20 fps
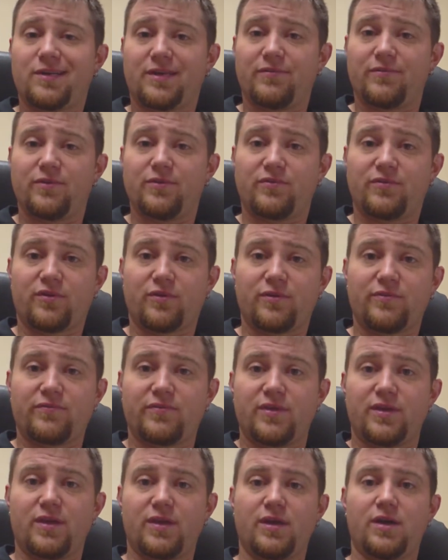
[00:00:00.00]
give you sort of
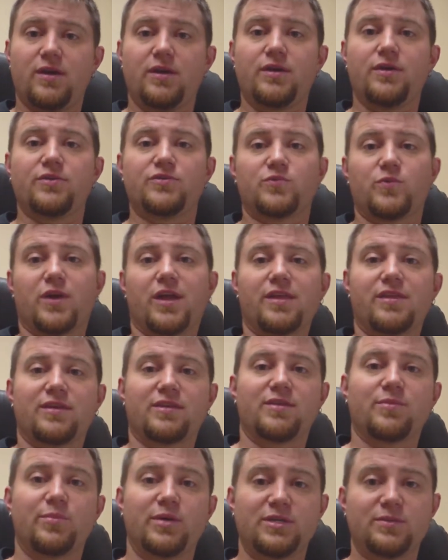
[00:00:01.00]
the here's what I
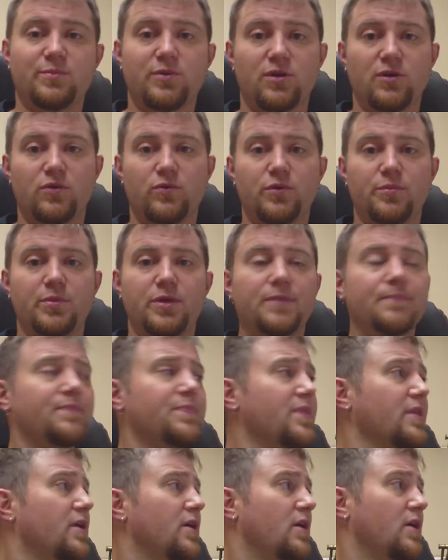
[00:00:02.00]
think the best barrel would be.
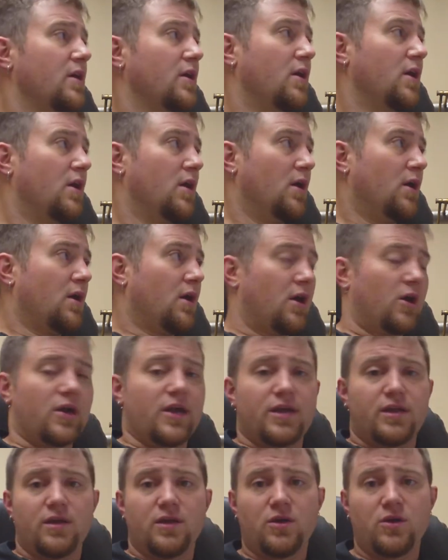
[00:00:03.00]
All
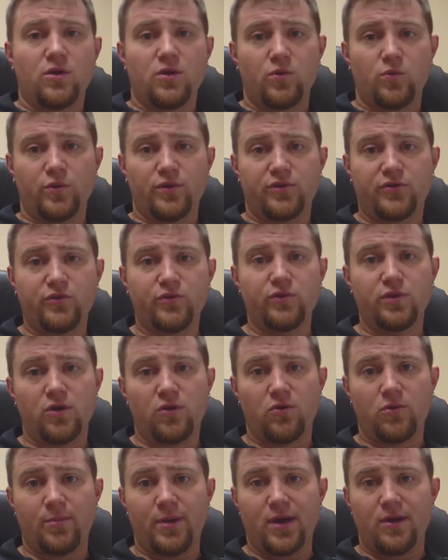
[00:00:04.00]
right, we do
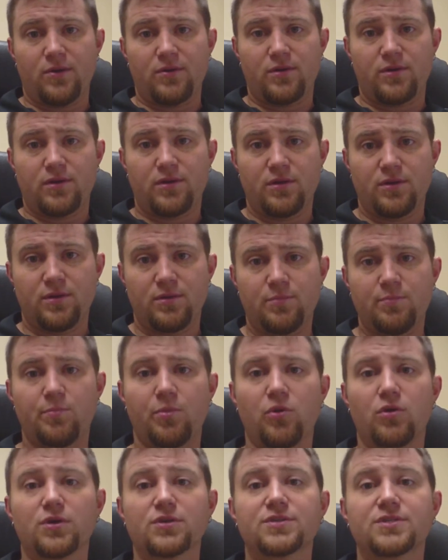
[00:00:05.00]
know about
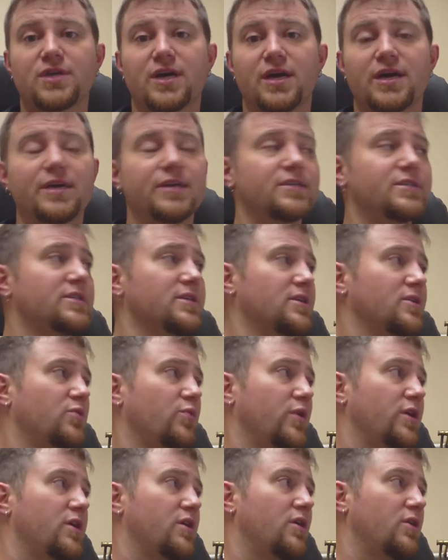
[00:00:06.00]
bore size.
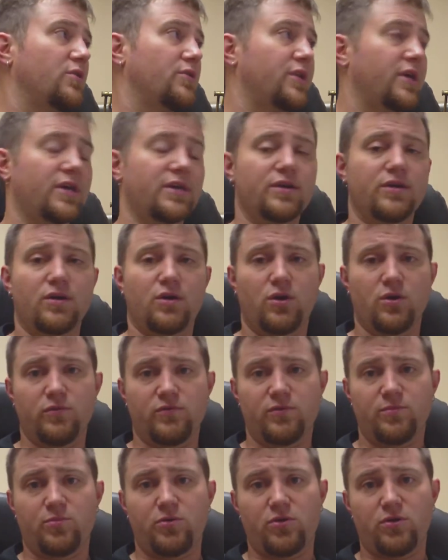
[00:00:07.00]
We know that
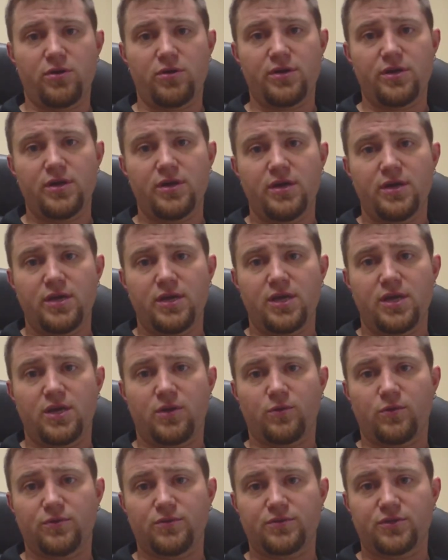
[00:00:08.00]
overboard
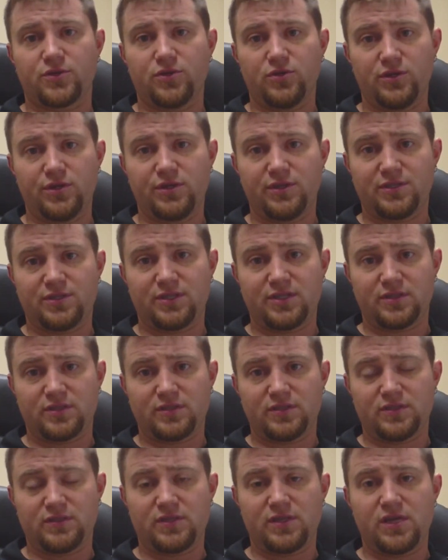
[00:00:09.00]
equals good
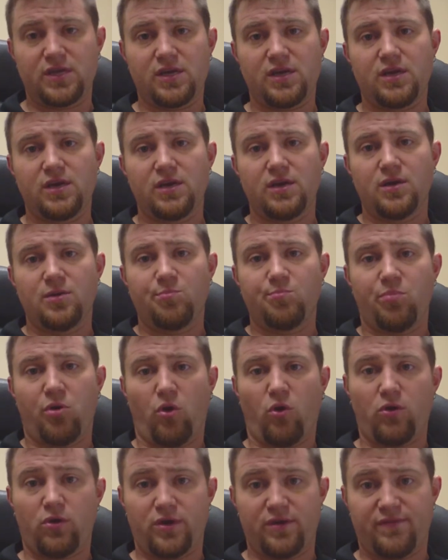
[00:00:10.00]
consistency,
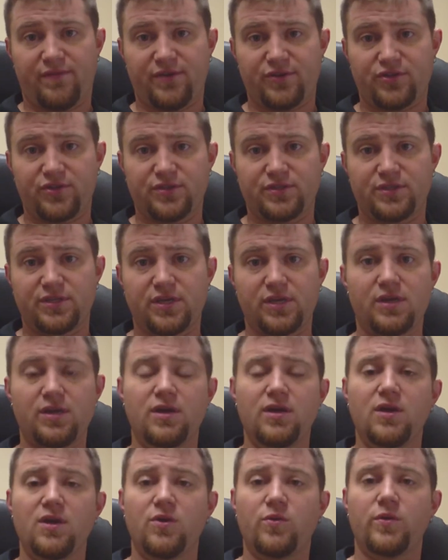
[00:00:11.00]
poor efficiency.
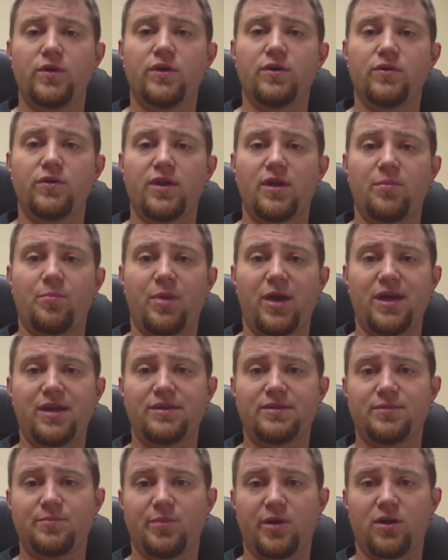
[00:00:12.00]
We know that
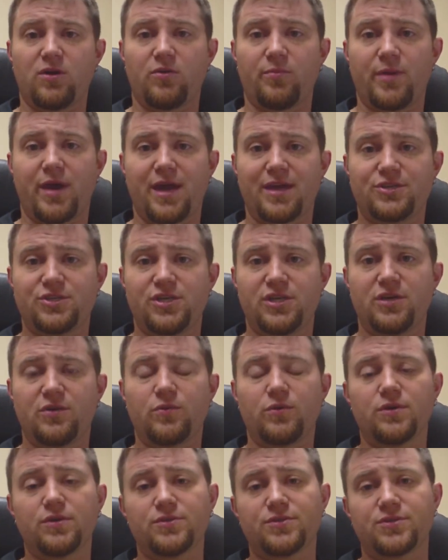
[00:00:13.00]
paint to barrel match
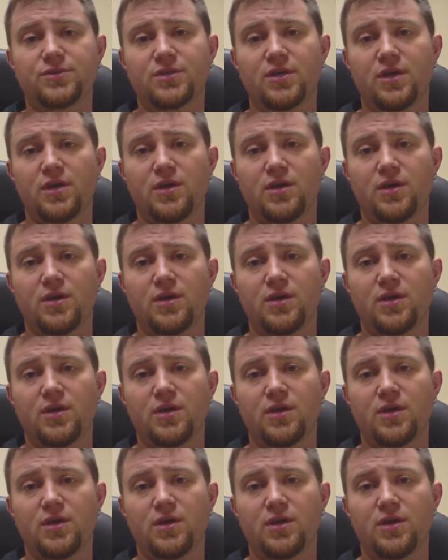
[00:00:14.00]
equals